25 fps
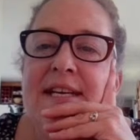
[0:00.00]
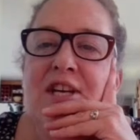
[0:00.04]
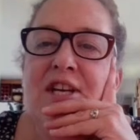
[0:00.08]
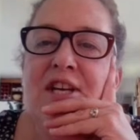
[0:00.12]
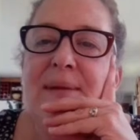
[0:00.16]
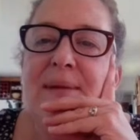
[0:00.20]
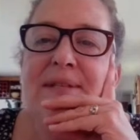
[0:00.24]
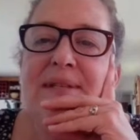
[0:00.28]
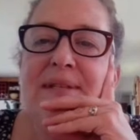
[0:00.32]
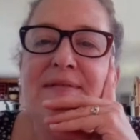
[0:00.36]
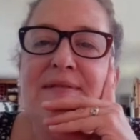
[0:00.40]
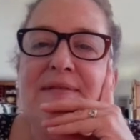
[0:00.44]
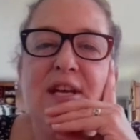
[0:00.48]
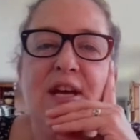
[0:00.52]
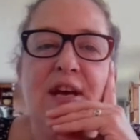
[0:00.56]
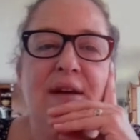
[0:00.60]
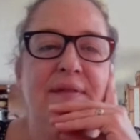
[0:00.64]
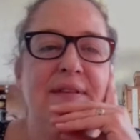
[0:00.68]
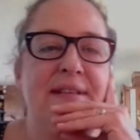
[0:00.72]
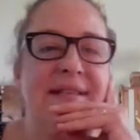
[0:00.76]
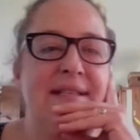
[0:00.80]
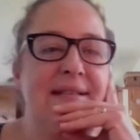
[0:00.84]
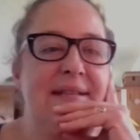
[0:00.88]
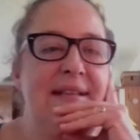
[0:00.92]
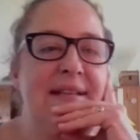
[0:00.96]
Terms of
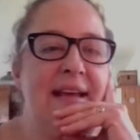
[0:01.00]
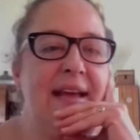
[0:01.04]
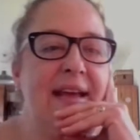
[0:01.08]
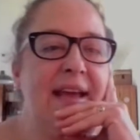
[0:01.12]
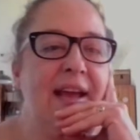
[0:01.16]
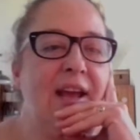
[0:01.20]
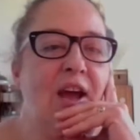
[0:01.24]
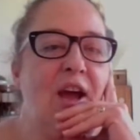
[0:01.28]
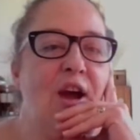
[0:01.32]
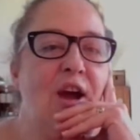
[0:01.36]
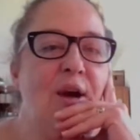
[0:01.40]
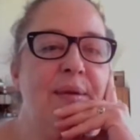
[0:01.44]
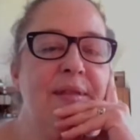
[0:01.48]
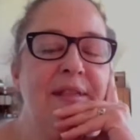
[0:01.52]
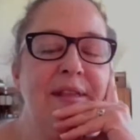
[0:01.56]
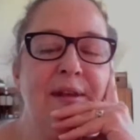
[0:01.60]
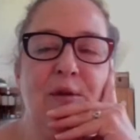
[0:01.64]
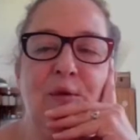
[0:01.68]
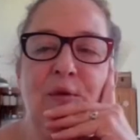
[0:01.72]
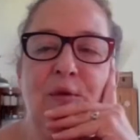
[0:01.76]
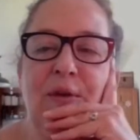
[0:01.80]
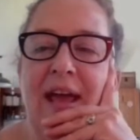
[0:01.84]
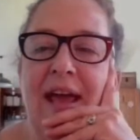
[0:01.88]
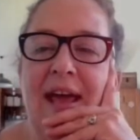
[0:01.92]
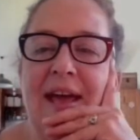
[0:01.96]
Service, there you go, with
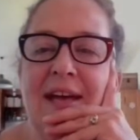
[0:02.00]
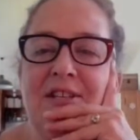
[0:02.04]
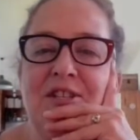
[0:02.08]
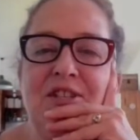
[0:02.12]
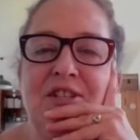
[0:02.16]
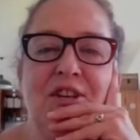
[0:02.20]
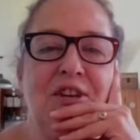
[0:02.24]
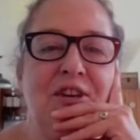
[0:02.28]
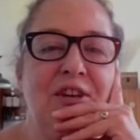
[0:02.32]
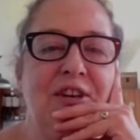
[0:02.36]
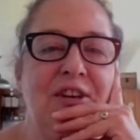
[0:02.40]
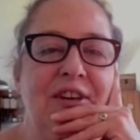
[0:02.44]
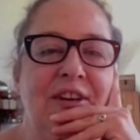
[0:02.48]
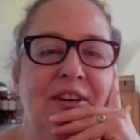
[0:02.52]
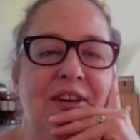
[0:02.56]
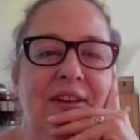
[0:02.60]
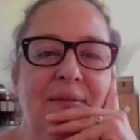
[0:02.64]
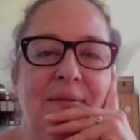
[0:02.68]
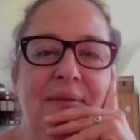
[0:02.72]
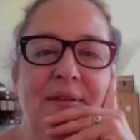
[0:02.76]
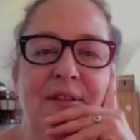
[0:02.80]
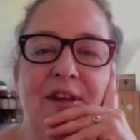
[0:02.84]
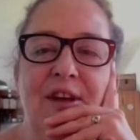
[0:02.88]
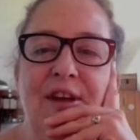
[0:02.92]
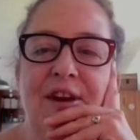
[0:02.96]
little Cashew
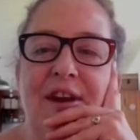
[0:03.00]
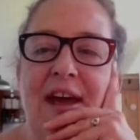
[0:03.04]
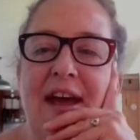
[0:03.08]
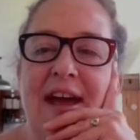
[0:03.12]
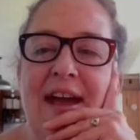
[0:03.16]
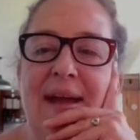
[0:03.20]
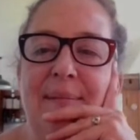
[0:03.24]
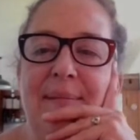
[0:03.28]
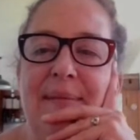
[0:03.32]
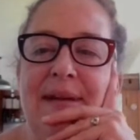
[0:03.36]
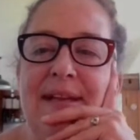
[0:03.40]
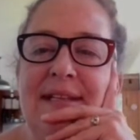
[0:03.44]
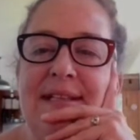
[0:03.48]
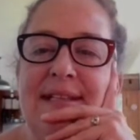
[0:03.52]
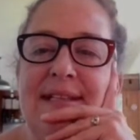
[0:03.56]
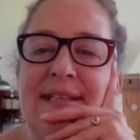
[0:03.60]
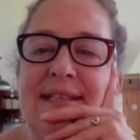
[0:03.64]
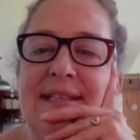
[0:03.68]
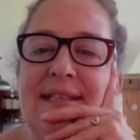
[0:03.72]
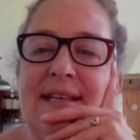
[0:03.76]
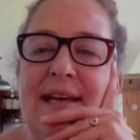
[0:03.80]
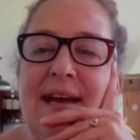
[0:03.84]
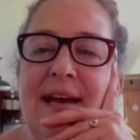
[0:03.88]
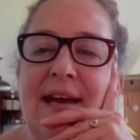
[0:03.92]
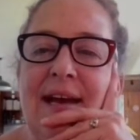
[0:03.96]
with her name in
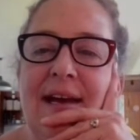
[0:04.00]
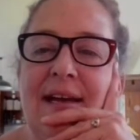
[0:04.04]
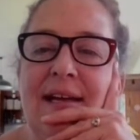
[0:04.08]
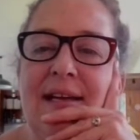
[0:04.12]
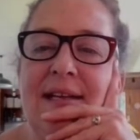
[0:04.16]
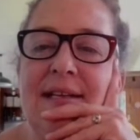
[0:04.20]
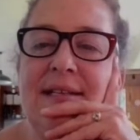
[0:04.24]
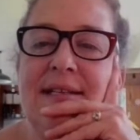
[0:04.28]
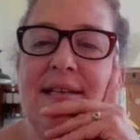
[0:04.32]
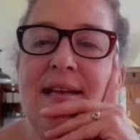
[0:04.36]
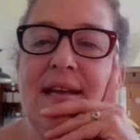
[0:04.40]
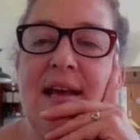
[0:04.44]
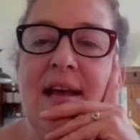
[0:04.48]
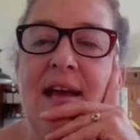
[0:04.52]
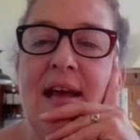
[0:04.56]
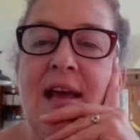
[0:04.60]
stars.